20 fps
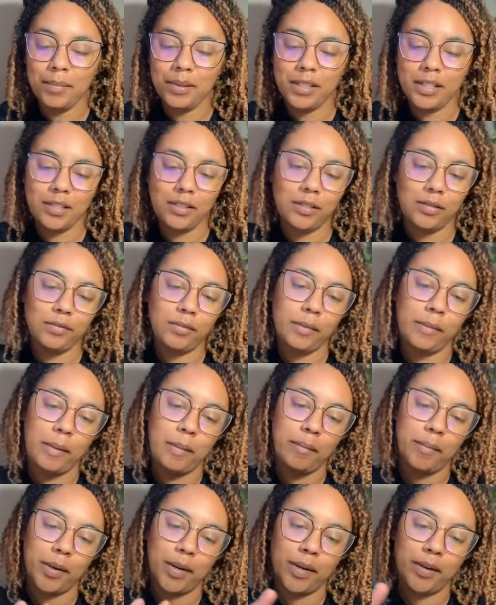please
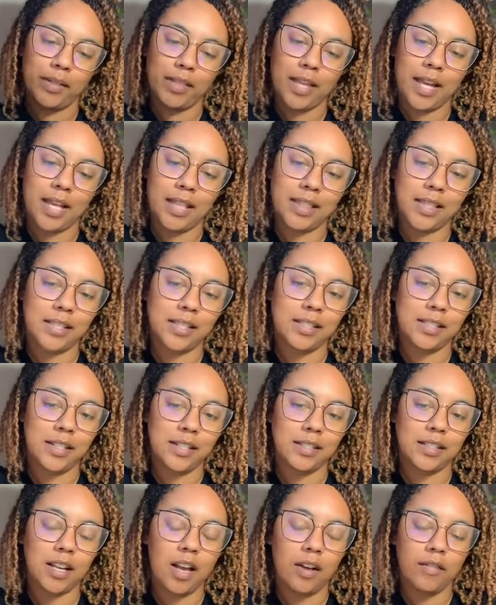remember that this
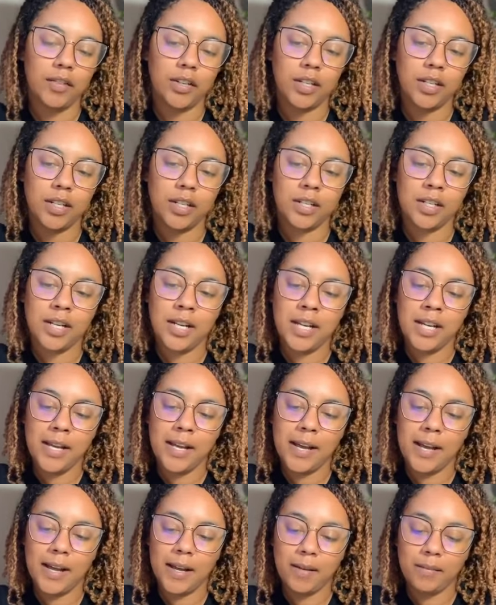does cover
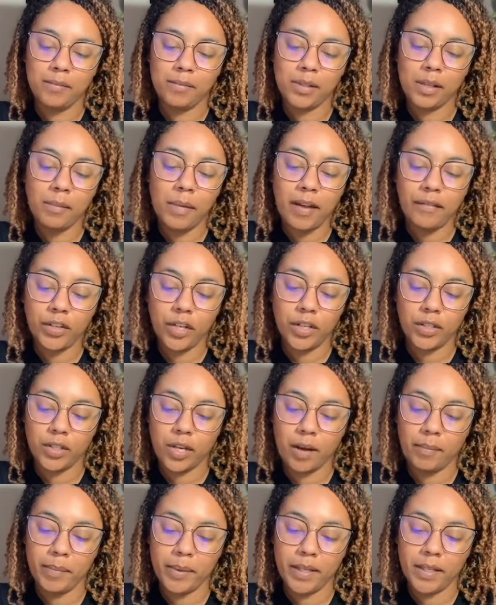some heavier
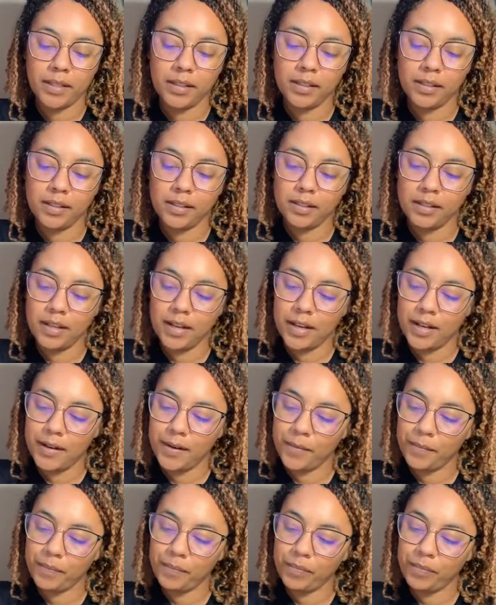topics
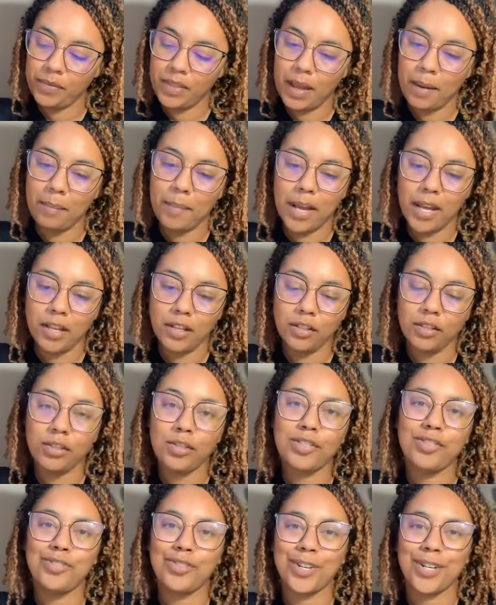that might
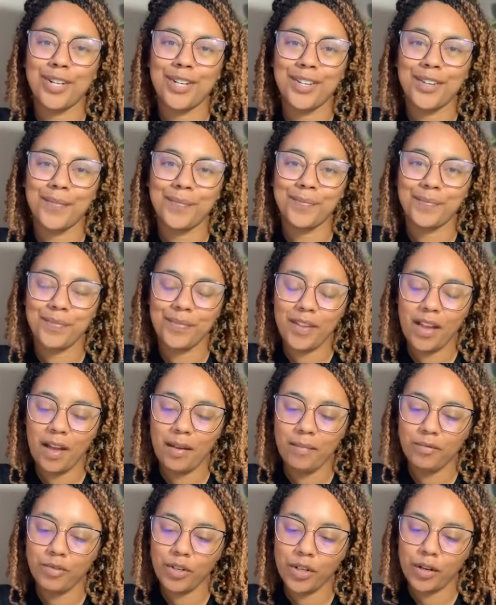trigger
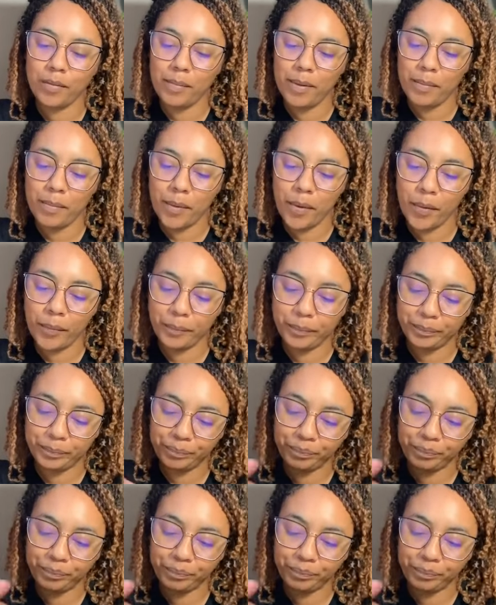people.